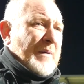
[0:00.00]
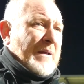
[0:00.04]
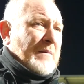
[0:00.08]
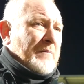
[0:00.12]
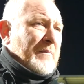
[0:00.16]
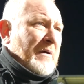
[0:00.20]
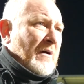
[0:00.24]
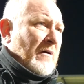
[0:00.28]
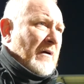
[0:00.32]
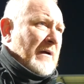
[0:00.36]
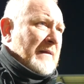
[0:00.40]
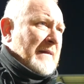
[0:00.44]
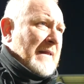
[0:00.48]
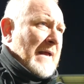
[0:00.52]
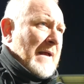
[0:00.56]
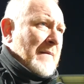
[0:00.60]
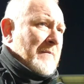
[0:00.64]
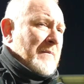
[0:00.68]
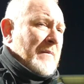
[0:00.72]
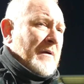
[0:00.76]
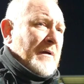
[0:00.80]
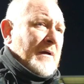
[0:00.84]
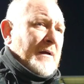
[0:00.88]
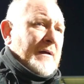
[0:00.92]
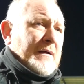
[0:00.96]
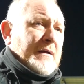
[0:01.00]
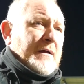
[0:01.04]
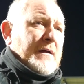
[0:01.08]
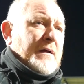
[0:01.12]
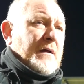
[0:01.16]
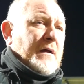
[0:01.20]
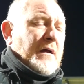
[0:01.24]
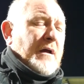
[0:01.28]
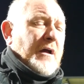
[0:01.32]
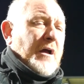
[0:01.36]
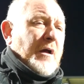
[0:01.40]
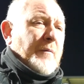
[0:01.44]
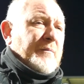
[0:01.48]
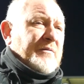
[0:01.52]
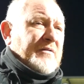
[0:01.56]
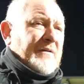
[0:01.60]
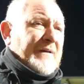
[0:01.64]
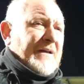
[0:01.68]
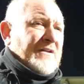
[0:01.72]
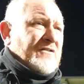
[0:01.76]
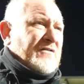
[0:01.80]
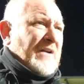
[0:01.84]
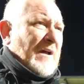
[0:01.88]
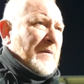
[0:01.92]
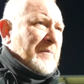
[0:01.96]
Ben behind them, um, so
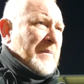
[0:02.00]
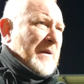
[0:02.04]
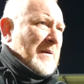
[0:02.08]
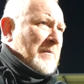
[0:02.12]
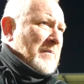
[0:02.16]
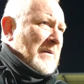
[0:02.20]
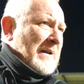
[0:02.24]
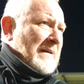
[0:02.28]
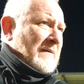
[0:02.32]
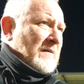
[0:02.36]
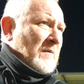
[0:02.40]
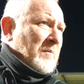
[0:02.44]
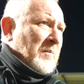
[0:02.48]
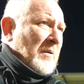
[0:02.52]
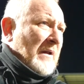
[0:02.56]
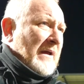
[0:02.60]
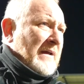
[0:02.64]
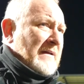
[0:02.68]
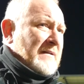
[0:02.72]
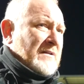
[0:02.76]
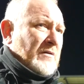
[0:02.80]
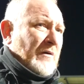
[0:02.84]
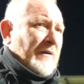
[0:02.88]
they drag people into place.